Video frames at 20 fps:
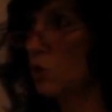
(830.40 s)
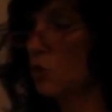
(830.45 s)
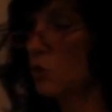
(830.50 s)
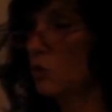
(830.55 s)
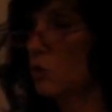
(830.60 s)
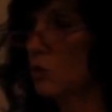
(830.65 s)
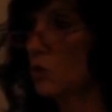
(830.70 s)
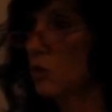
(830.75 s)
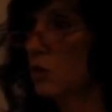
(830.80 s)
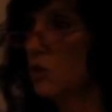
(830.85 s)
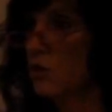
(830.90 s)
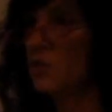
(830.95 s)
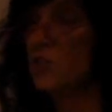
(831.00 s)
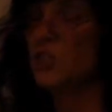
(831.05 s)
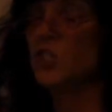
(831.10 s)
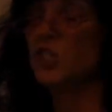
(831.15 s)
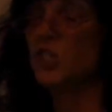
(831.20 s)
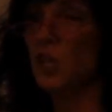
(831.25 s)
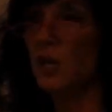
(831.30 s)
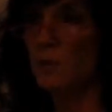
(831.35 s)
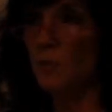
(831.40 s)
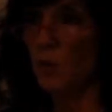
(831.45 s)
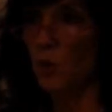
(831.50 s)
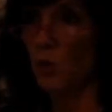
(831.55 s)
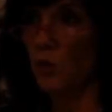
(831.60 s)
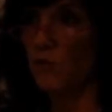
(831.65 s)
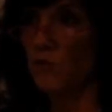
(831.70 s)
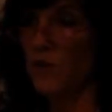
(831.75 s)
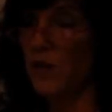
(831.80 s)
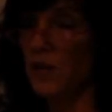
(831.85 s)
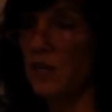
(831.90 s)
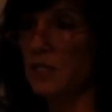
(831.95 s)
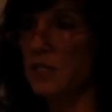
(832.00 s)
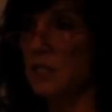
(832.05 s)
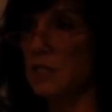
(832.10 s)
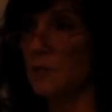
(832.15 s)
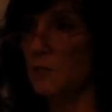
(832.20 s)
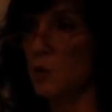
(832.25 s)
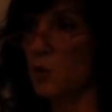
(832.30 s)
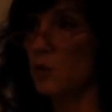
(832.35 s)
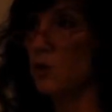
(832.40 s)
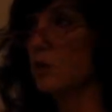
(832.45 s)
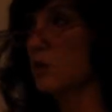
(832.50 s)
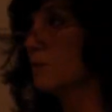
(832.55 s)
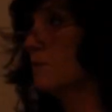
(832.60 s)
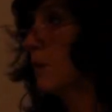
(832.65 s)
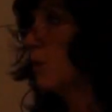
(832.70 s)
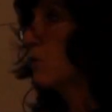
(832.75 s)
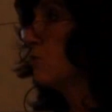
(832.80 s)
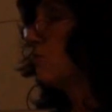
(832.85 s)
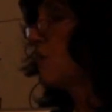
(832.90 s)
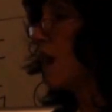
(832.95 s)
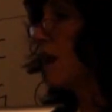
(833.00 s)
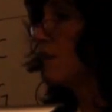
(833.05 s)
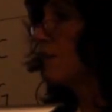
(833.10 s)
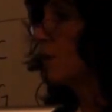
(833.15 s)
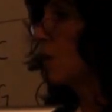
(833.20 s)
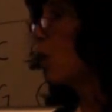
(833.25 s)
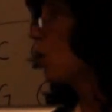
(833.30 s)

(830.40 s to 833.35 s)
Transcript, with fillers: sugar? They're similar, very similar. They're both five